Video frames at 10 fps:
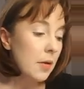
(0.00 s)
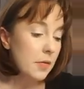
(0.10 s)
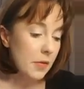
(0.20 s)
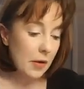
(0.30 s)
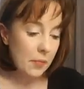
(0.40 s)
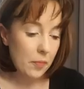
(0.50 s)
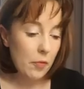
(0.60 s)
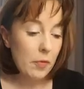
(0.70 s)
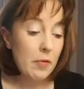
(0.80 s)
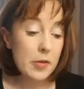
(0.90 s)
So
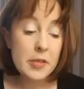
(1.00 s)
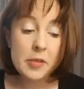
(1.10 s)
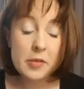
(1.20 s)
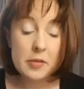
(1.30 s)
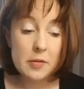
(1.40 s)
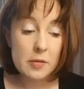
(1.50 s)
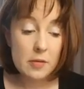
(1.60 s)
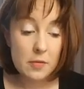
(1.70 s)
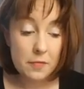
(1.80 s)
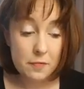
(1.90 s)
we've looked at
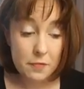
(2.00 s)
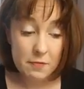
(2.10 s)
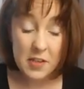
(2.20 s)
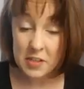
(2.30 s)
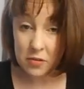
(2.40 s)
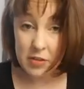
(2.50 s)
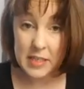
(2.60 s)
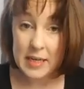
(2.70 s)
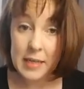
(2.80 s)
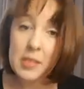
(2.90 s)
First 3
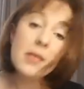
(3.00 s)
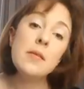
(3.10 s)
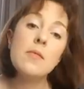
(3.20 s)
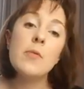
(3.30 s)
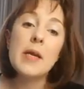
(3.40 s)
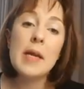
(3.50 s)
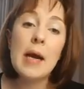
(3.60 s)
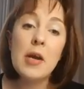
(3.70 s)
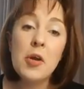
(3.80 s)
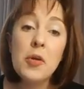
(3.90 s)
stages, working
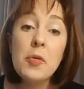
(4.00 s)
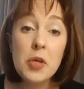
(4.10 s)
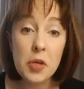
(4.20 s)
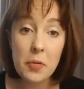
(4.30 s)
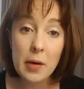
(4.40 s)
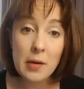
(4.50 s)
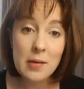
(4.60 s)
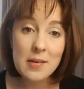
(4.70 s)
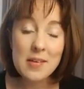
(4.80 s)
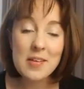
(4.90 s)
out who you are,
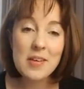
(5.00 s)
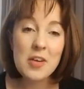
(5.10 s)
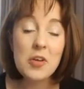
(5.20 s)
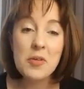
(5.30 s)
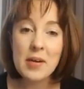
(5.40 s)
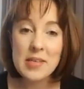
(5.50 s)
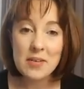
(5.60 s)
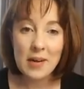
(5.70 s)
who your ideal